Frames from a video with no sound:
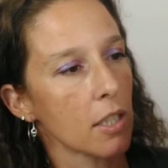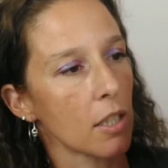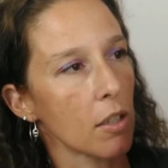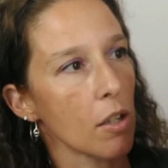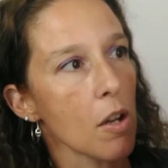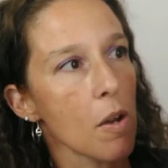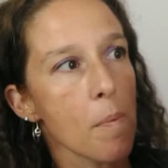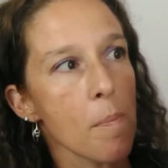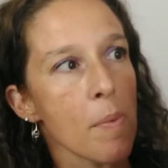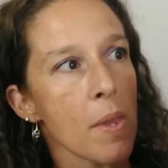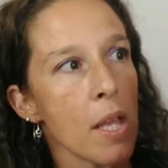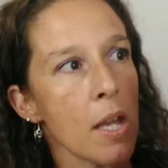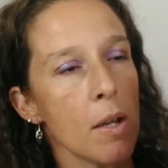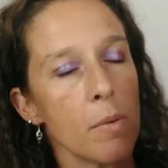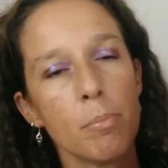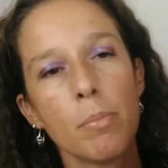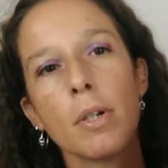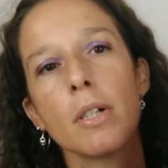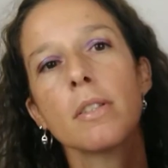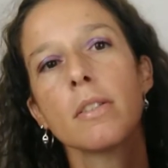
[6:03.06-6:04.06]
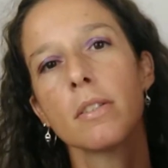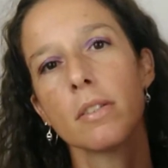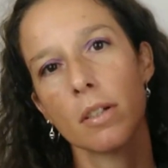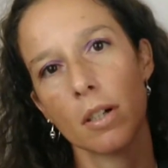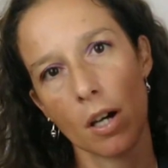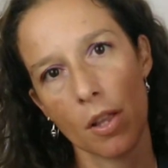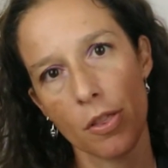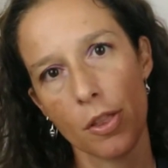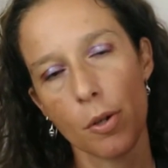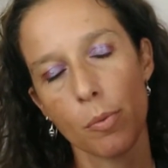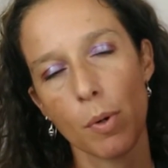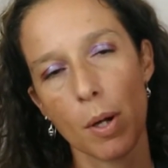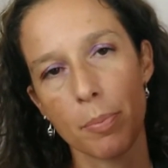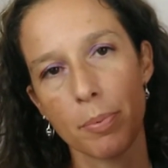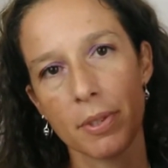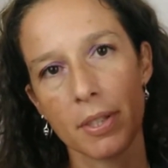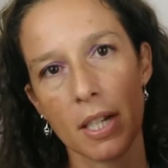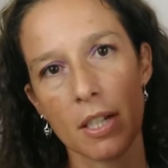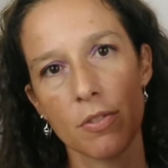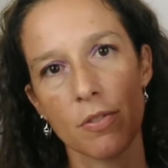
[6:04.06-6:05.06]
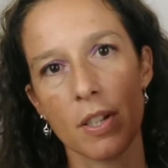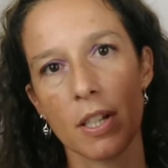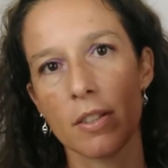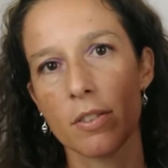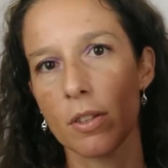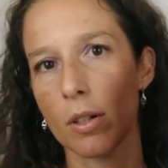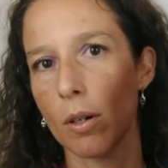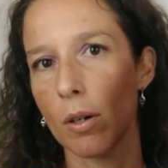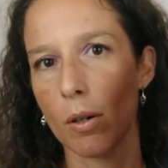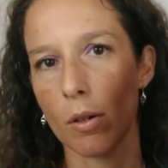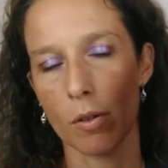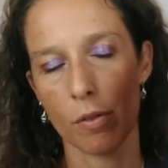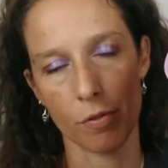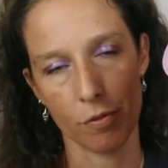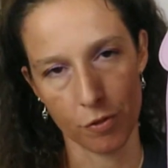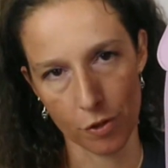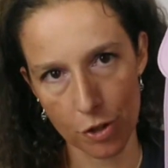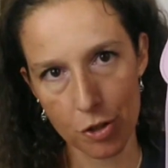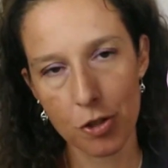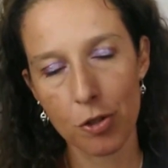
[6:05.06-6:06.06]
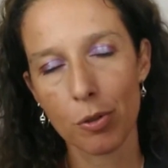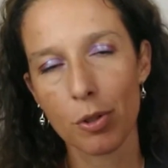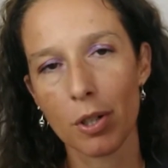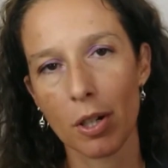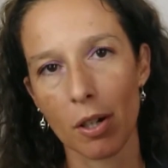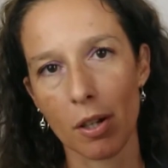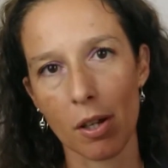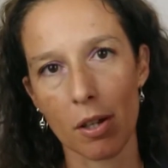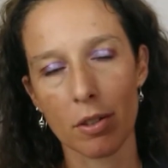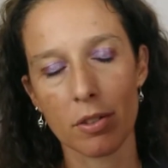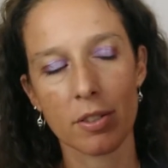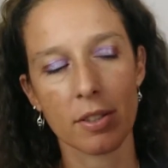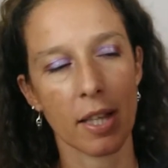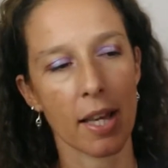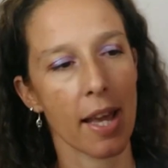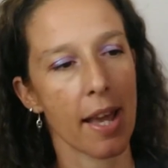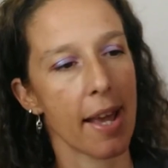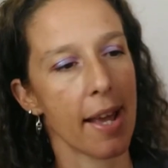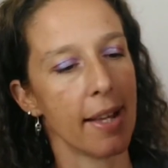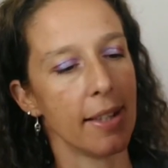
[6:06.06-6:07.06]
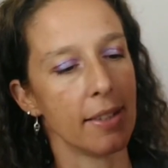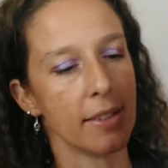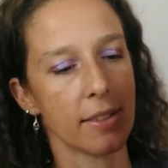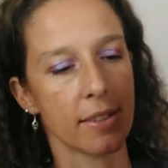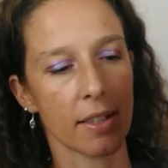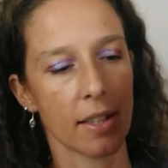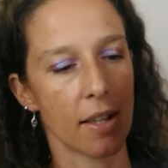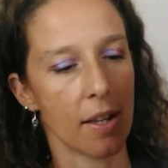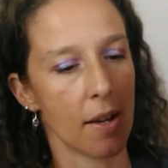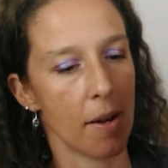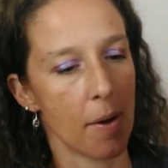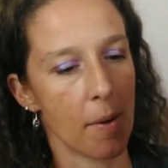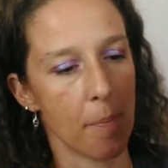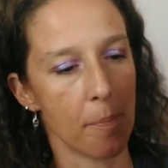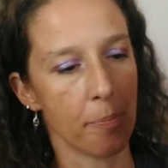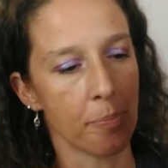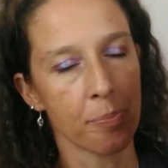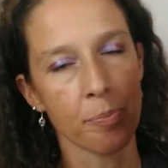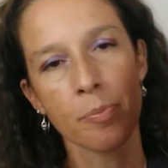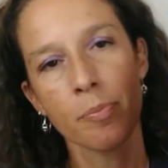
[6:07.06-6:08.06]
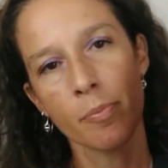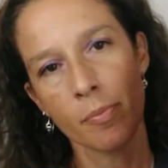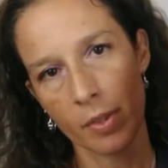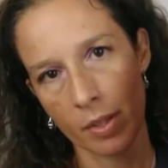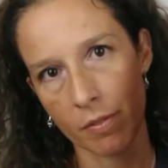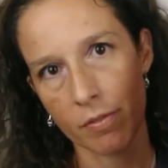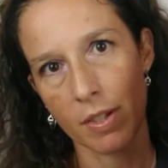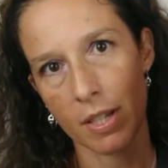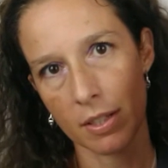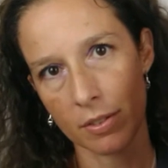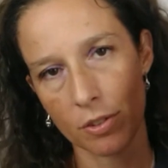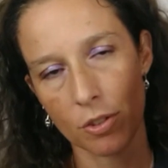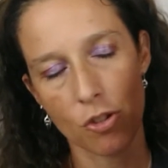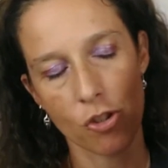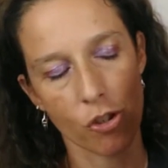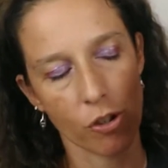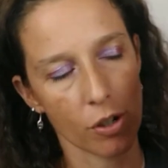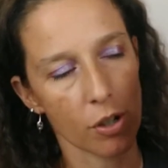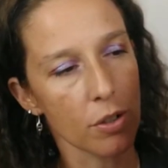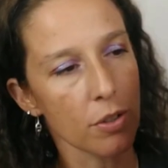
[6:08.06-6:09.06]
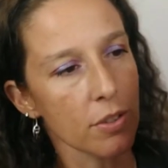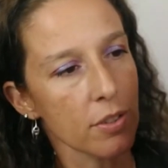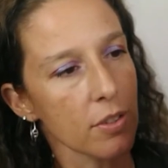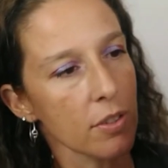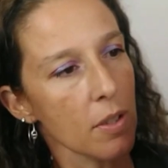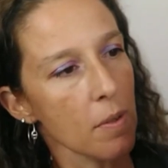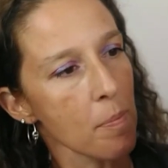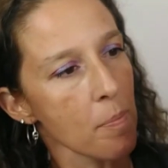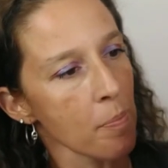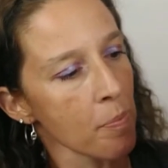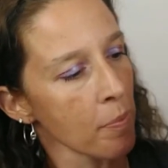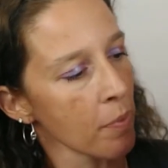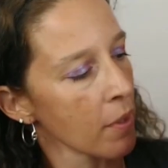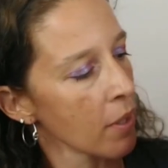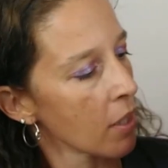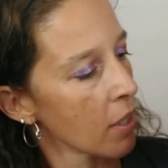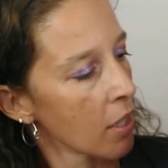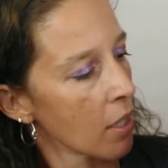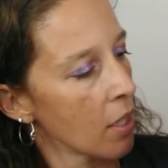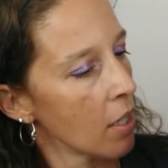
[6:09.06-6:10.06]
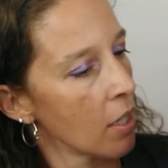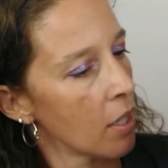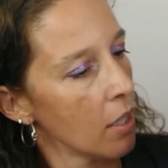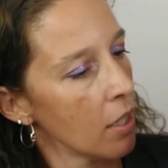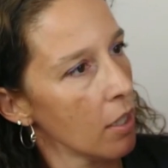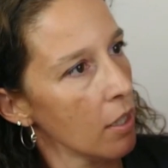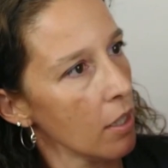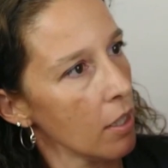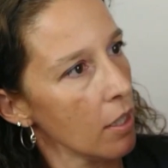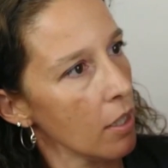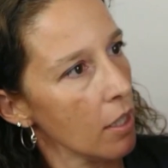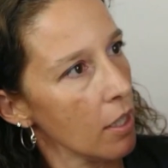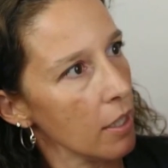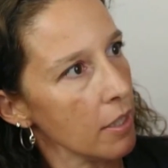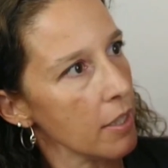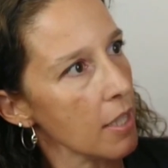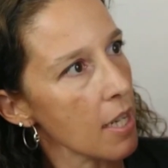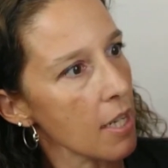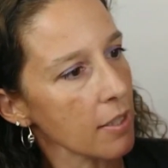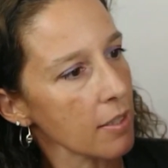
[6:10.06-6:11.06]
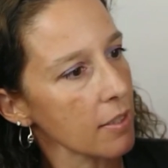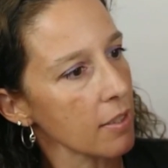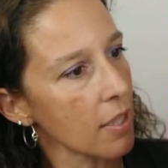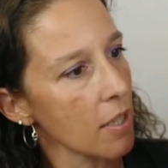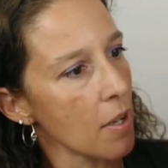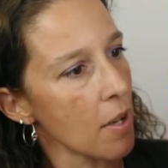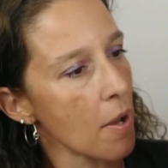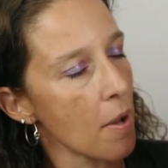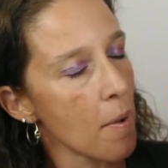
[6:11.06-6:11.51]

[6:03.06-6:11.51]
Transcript: color. But on the website there's the new colors and there's a choice. And yes,